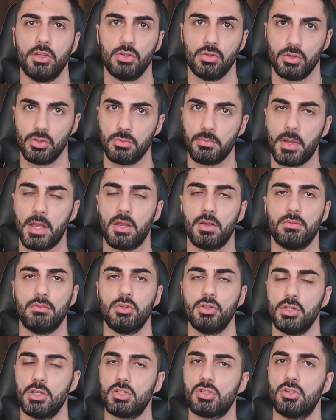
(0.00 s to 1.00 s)
you
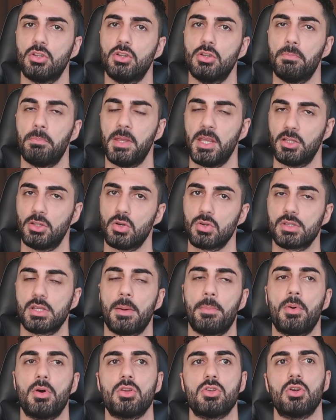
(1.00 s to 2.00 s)
need to pick those
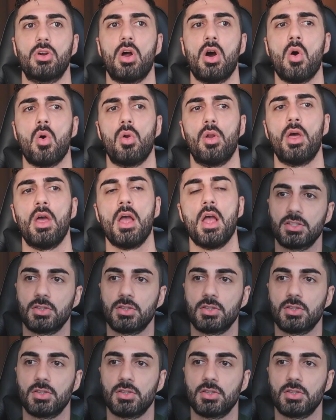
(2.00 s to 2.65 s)
up on your own.